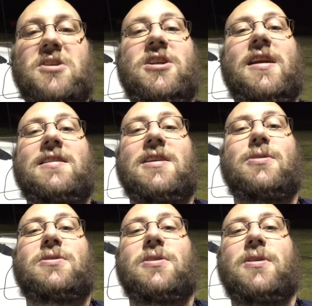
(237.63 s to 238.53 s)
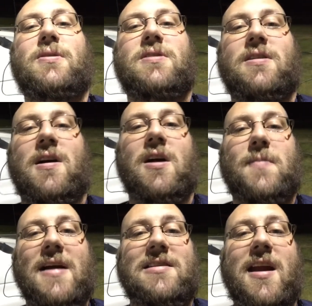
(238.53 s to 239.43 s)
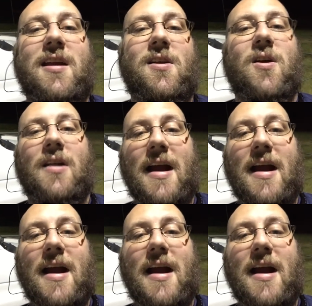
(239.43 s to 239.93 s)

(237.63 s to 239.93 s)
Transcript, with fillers: But she continues to use the dock by taking her